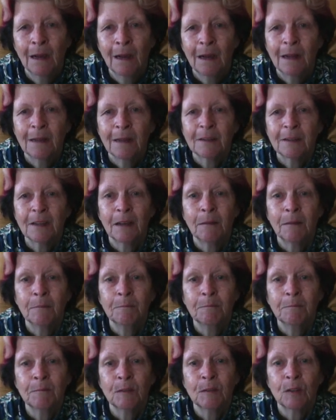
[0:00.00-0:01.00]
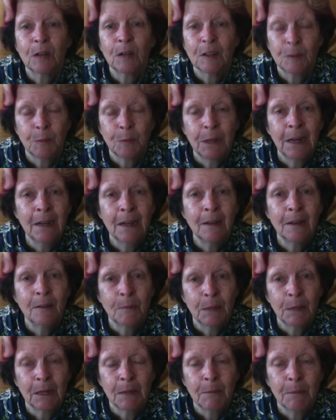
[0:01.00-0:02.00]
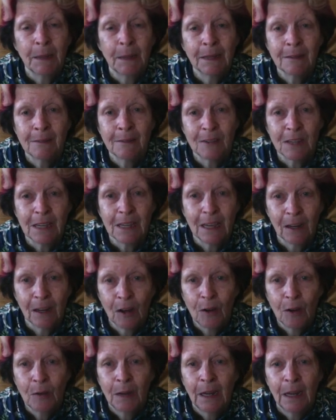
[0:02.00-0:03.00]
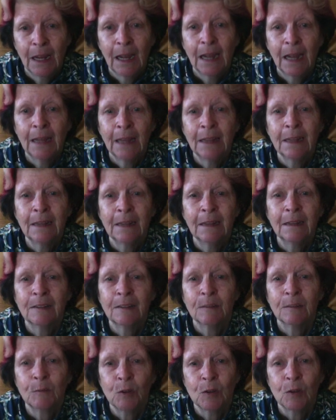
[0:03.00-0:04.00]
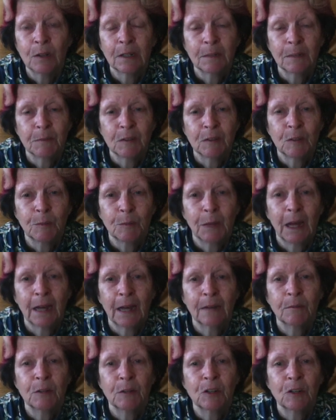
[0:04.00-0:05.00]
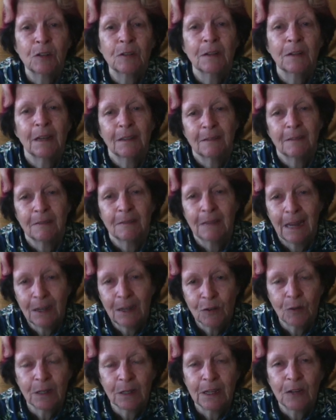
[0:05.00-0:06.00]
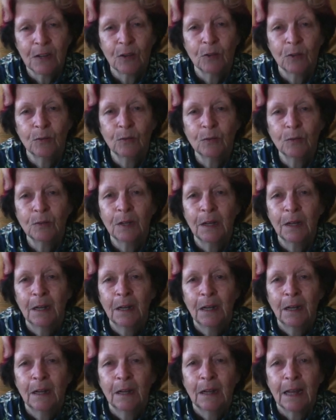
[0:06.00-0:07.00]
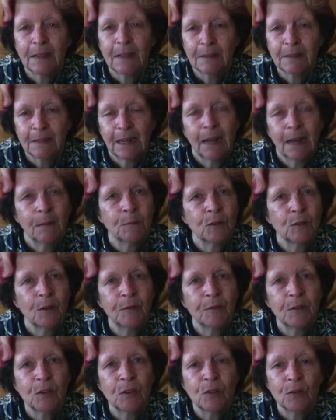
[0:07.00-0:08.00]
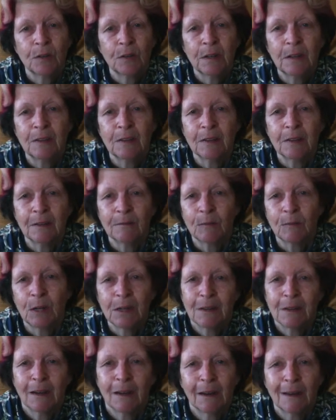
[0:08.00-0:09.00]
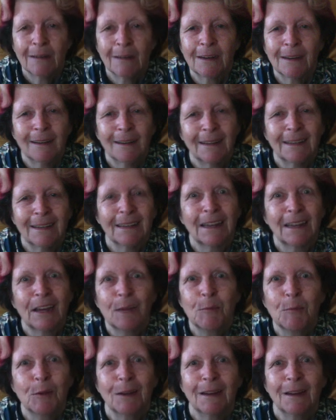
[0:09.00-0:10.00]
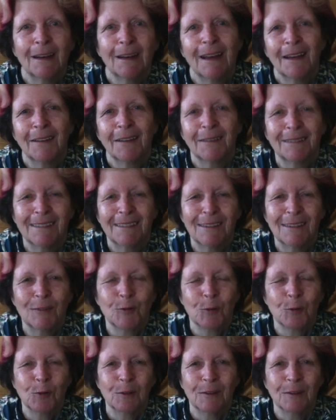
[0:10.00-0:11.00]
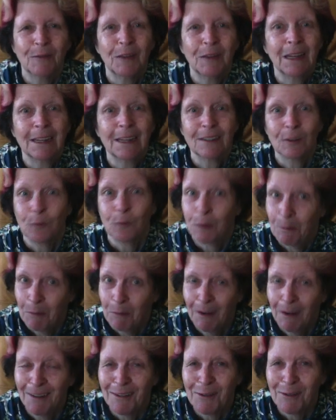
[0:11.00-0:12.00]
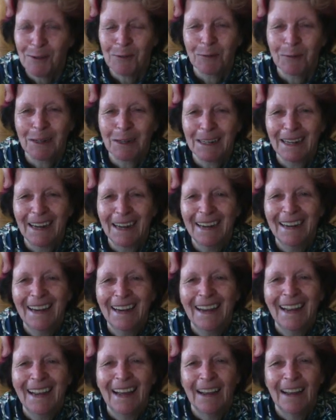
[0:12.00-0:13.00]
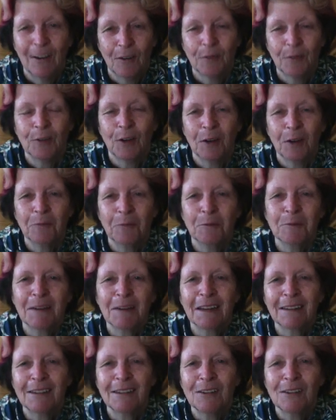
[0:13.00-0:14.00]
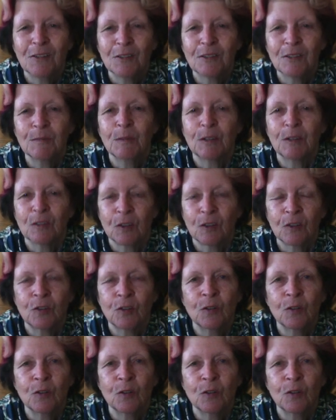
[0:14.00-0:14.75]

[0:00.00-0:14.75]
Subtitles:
Some Craspedia, the belly buttons, the yellow, and then some eucalyptus bark, which is naturally curled as it comes off the trees, and we collect it and keep it in our store of things that we might use one day, and often I will get to use it because I do